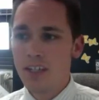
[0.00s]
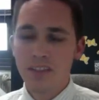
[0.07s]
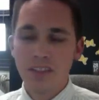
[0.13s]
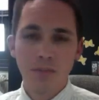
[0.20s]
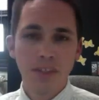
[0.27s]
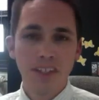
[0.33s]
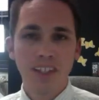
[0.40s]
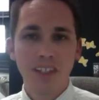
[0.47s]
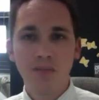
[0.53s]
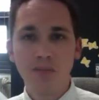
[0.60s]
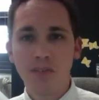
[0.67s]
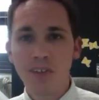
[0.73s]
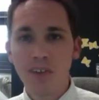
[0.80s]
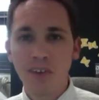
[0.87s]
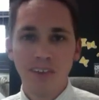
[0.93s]
so many
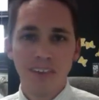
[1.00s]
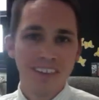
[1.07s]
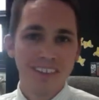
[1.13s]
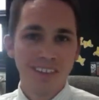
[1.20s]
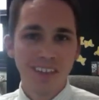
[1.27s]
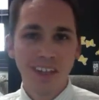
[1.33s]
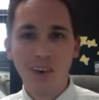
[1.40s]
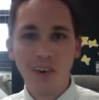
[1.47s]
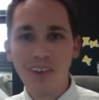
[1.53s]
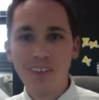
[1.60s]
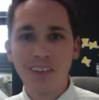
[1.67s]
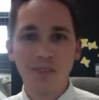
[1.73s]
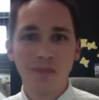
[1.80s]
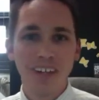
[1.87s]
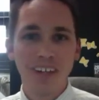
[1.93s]
different, you know,
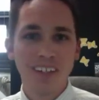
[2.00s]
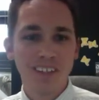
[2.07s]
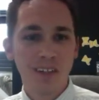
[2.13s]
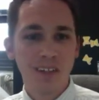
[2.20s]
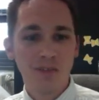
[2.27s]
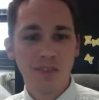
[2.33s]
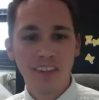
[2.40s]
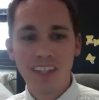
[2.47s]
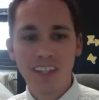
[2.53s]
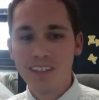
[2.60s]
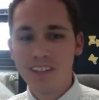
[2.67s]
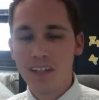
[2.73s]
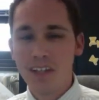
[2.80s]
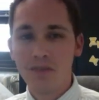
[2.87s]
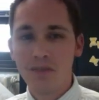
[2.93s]
alternate ways, you know, things
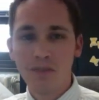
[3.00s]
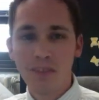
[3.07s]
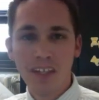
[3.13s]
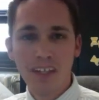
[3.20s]
done at